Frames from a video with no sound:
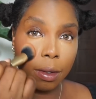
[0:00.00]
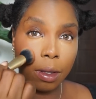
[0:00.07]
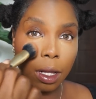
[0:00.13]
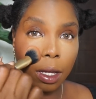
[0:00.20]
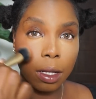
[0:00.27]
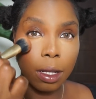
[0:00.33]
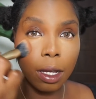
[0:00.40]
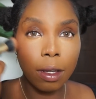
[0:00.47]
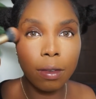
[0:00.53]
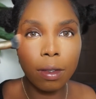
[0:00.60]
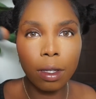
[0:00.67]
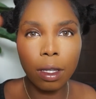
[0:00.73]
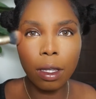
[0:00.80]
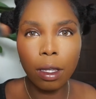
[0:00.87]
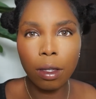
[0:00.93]
Like that's the
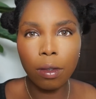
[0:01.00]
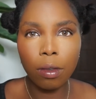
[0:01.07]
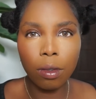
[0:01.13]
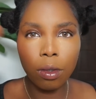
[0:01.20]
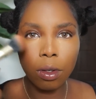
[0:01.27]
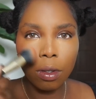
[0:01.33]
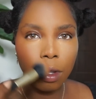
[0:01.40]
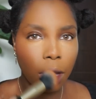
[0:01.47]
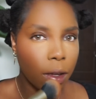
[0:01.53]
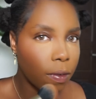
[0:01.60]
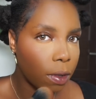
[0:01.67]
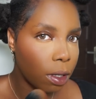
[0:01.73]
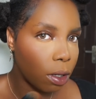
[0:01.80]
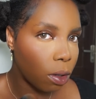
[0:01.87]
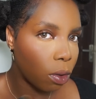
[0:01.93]
key to not having a